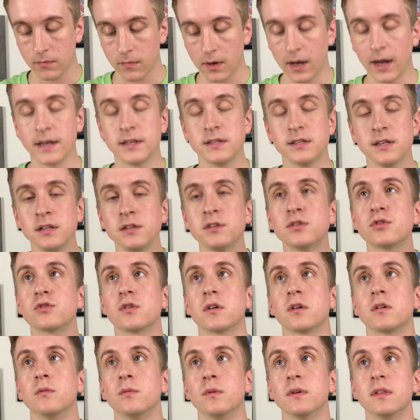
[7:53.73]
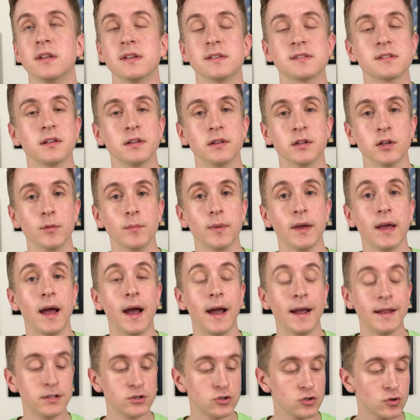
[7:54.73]
did struggle with this a little bit. I
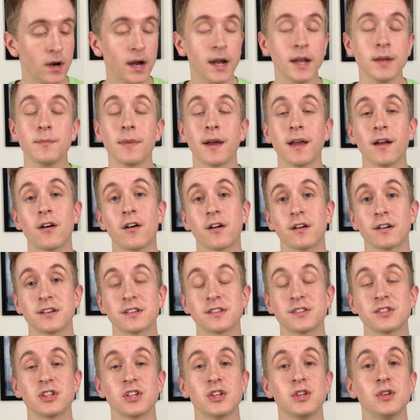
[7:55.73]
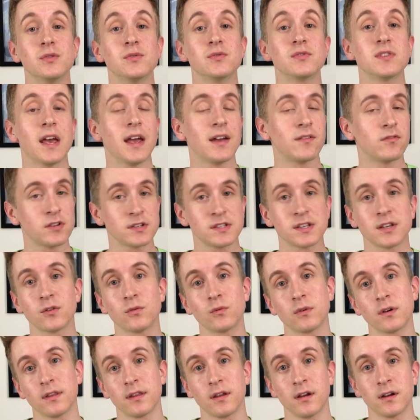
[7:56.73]
tried my hardest to use every single one
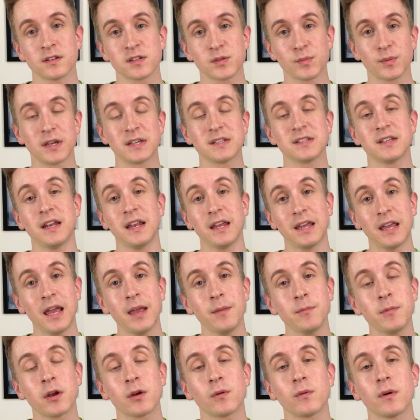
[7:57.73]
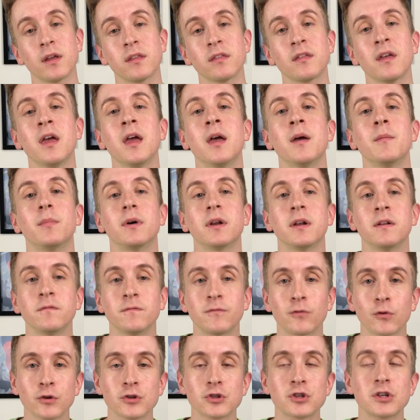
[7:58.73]
of the art supplies that I came here with, but
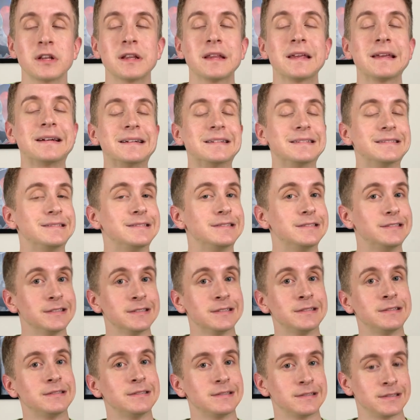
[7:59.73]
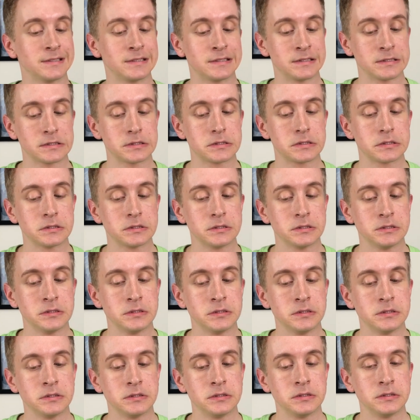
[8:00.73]
unfortunately I did not
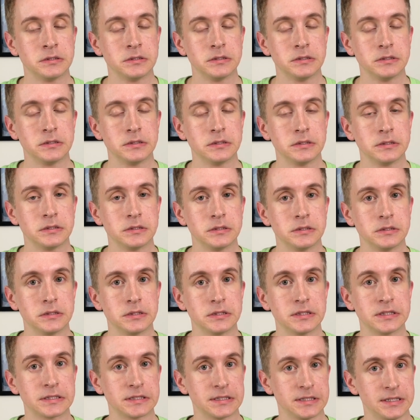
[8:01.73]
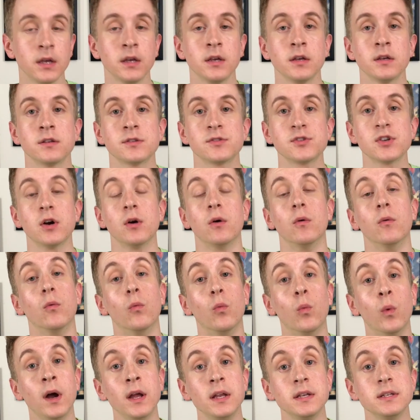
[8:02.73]
succeed. So
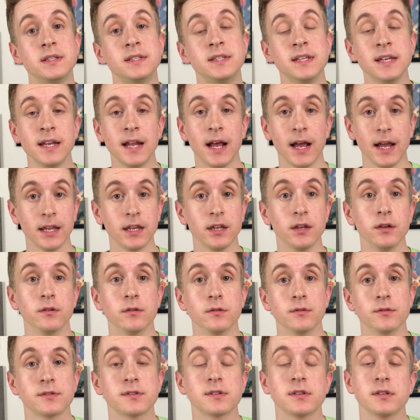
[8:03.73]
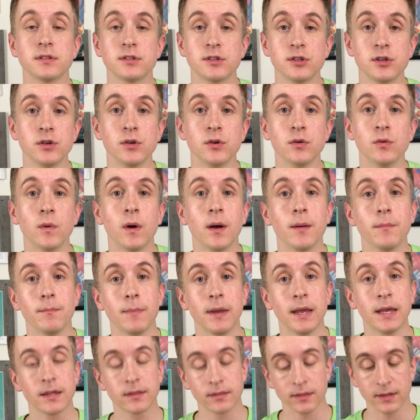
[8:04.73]
what did I use to
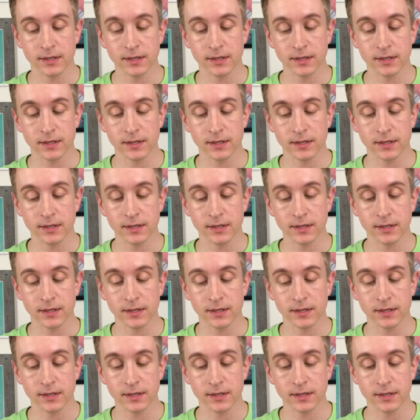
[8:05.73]
make this